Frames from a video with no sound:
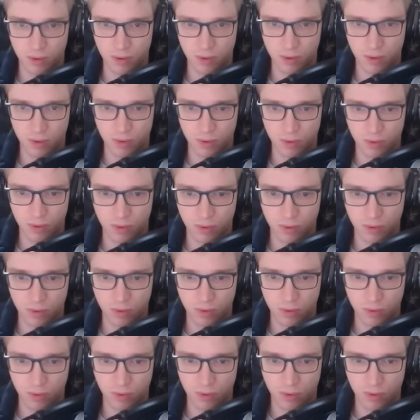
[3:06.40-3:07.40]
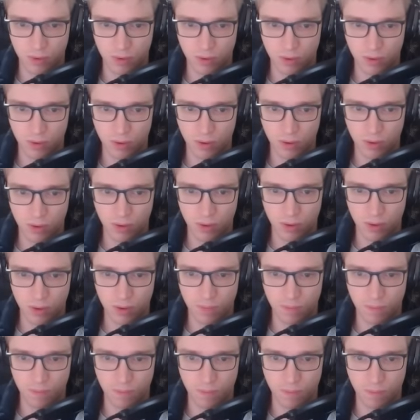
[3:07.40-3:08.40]

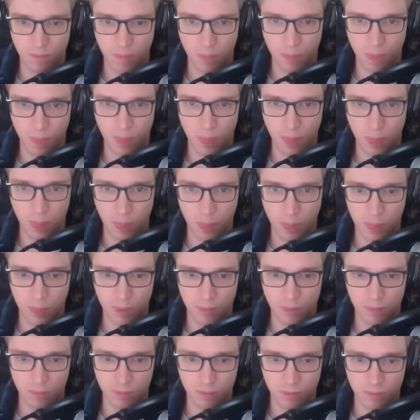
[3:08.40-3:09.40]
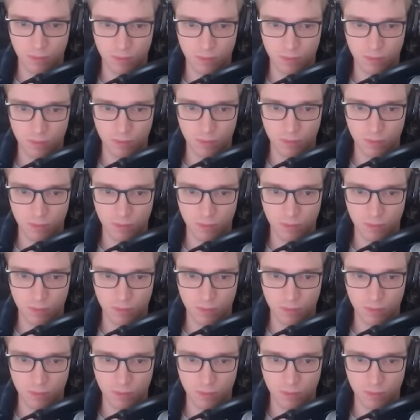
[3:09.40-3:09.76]
Nothing is said.